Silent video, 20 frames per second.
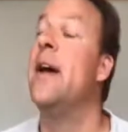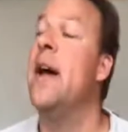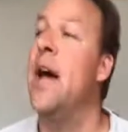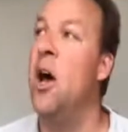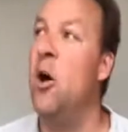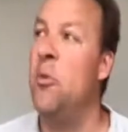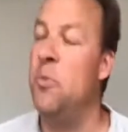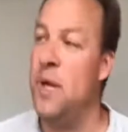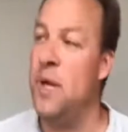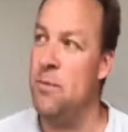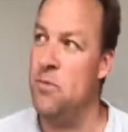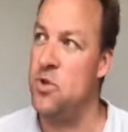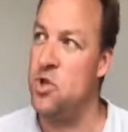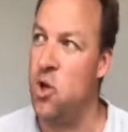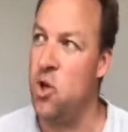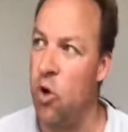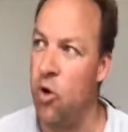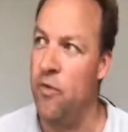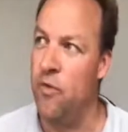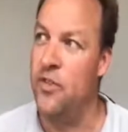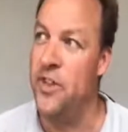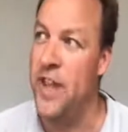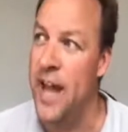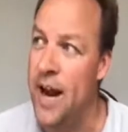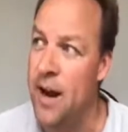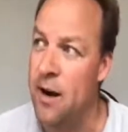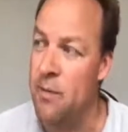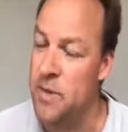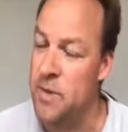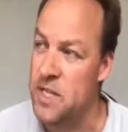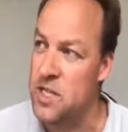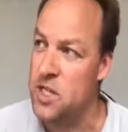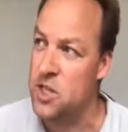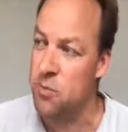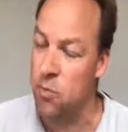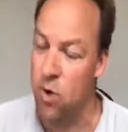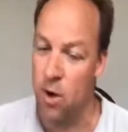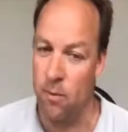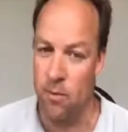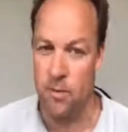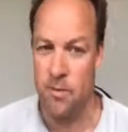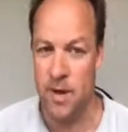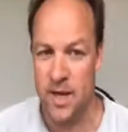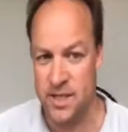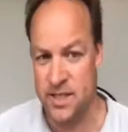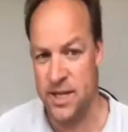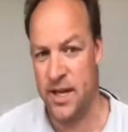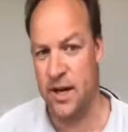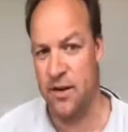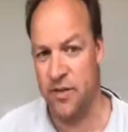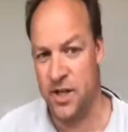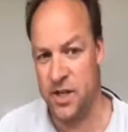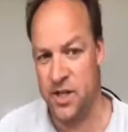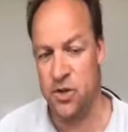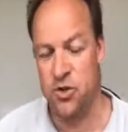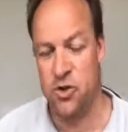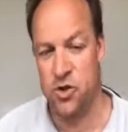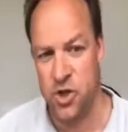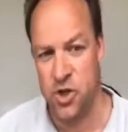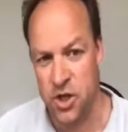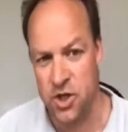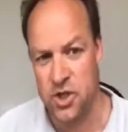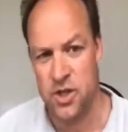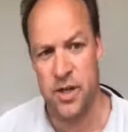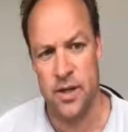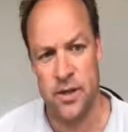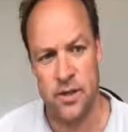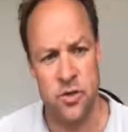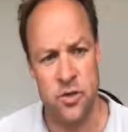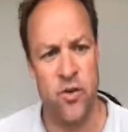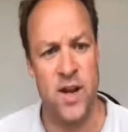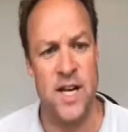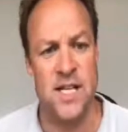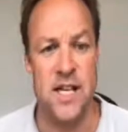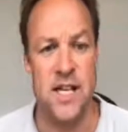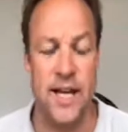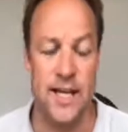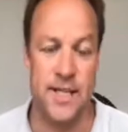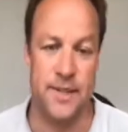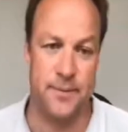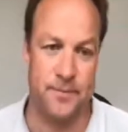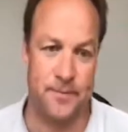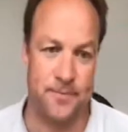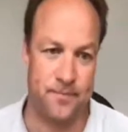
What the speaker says: help them solve their business problem instead of that you just translate.